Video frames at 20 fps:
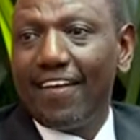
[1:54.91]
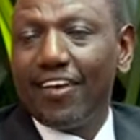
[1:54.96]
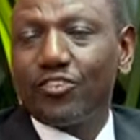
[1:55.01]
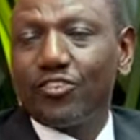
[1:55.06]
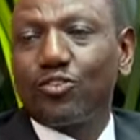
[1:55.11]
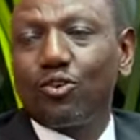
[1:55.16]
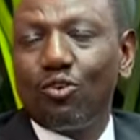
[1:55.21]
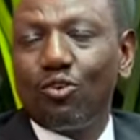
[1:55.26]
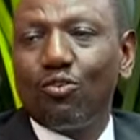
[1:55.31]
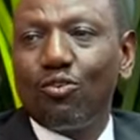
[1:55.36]

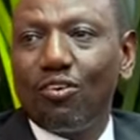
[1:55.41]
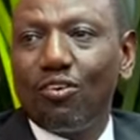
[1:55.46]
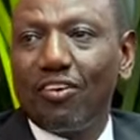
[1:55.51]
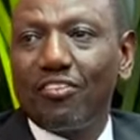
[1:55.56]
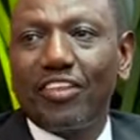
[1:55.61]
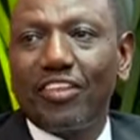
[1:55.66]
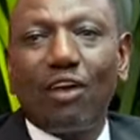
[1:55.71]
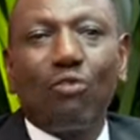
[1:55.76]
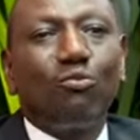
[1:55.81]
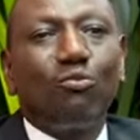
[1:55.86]
So okay.
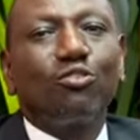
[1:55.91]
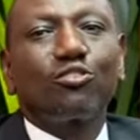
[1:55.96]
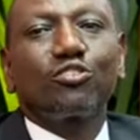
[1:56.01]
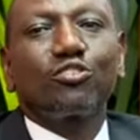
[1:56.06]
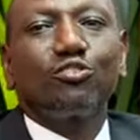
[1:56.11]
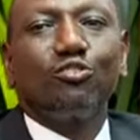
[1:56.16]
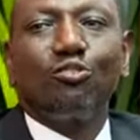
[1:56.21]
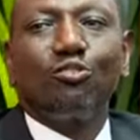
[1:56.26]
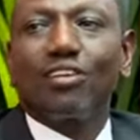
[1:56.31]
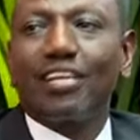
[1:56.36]
there was
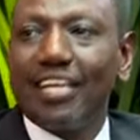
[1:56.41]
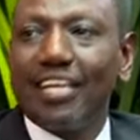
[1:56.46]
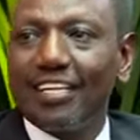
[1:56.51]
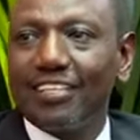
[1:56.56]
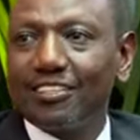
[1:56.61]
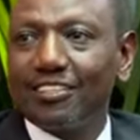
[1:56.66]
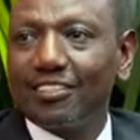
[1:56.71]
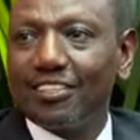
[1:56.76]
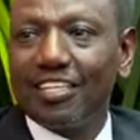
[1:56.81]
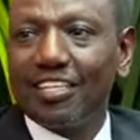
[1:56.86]
no
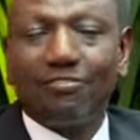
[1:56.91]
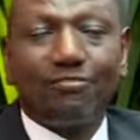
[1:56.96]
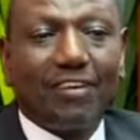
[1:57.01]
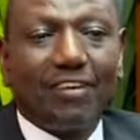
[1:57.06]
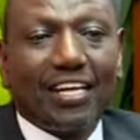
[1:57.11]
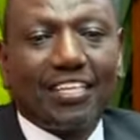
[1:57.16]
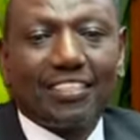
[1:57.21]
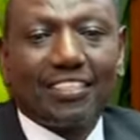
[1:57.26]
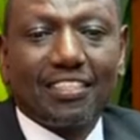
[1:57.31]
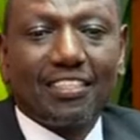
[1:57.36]
case. In
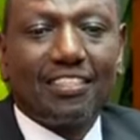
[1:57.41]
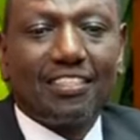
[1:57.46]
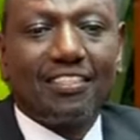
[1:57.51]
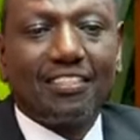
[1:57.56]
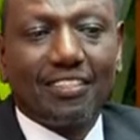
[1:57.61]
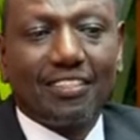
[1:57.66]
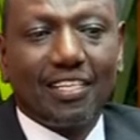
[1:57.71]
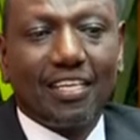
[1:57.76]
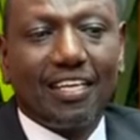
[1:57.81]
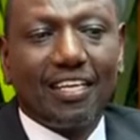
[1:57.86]
fact,
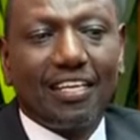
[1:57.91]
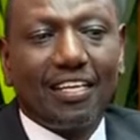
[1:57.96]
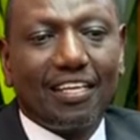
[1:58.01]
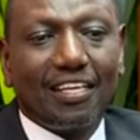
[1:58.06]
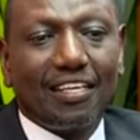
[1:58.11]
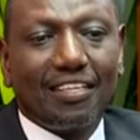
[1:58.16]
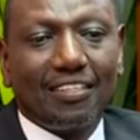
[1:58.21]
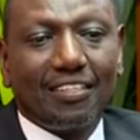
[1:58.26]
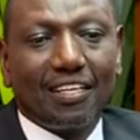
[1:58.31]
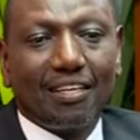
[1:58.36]

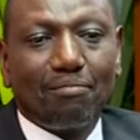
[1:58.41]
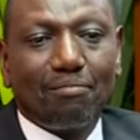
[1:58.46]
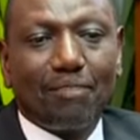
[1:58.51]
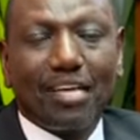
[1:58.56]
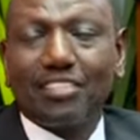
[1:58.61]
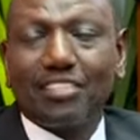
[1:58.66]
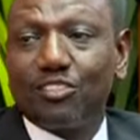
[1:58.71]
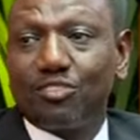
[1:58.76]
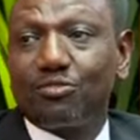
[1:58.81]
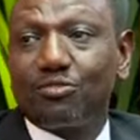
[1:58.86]
the, the
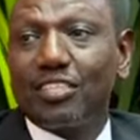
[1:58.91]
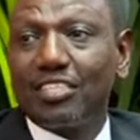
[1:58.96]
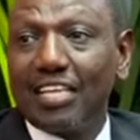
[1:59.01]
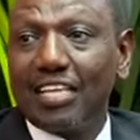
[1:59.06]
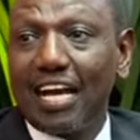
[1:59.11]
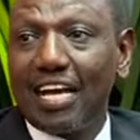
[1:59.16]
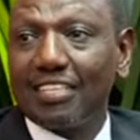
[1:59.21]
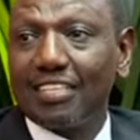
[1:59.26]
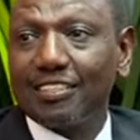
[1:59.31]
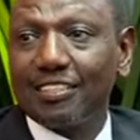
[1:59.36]
magistrate
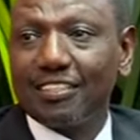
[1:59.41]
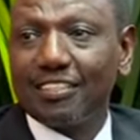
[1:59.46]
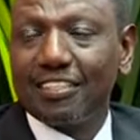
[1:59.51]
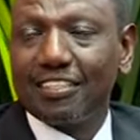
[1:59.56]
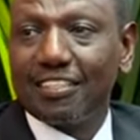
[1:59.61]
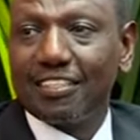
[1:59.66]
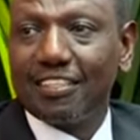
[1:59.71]
asked